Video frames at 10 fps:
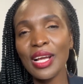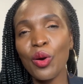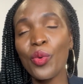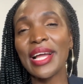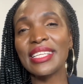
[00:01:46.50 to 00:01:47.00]

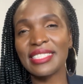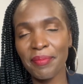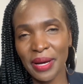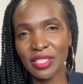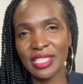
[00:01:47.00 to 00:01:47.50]
when is the
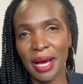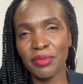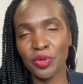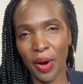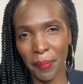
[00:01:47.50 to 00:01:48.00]
best time
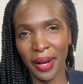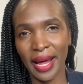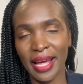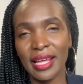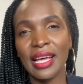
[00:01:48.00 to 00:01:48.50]
to
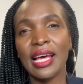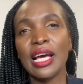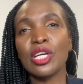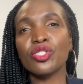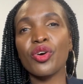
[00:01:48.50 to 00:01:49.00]
apply.
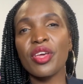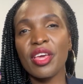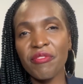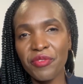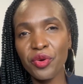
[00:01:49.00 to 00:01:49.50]
So
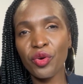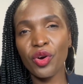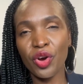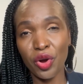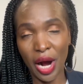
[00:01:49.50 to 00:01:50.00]
if you
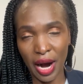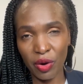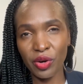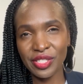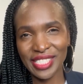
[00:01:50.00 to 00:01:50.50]
are
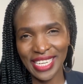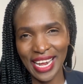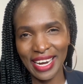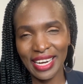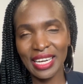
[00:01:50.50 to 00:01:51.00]

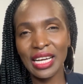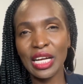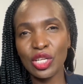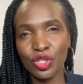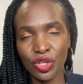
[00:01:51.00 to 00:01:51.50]
considering
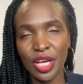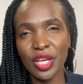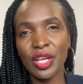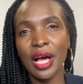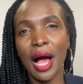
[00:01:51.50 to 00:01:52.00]

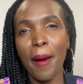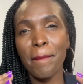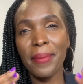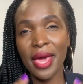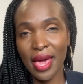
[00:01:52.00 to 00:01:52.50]
doing
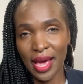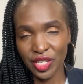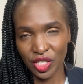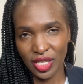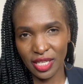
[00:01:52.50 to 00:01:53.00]

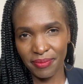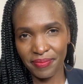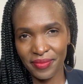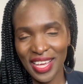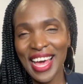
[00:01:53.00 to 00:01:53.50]
PhD,
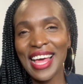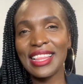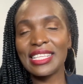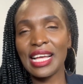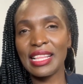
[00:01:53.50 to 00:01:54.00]

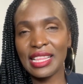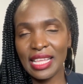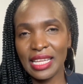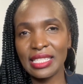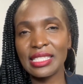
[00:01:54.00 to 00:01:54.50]
these are the
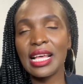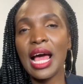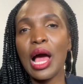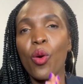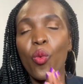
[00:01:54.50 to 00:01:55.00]
things.
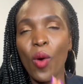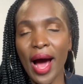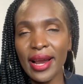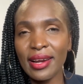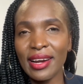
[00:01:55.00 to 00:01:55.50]

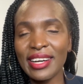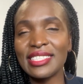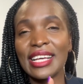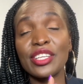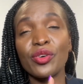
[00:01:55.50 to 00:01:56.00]
One,
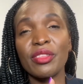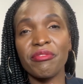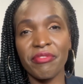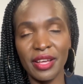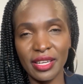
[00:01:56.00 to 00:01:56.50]
research on the
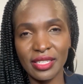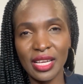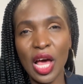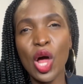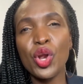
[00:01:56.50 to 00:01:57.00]
field.
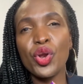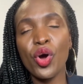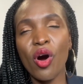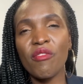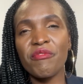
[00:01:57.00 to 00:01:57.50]

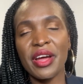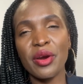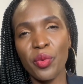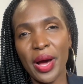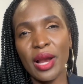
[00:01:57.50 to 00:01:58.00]
Know very
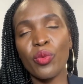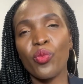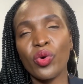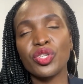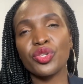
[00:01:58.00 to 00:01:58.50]
well
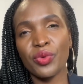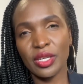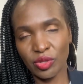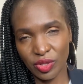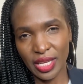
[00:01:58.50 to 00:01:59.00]
what you
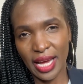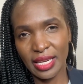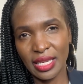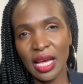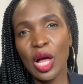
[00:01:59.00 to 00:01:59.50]
want to
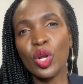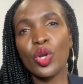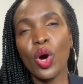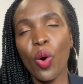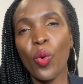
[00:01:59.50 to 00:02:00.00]
study.
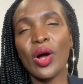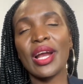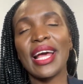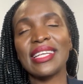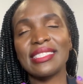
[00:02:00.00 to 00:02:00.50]
Know
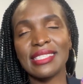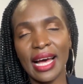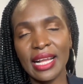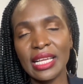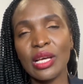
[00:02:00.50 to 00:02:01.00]

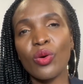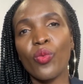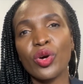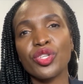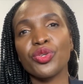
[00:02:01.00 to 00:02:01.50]

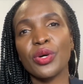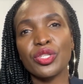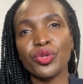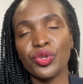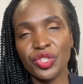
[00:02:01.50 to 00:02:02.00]
what you want
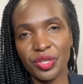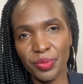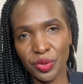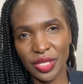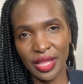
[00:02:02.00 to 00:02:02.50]
to contribute in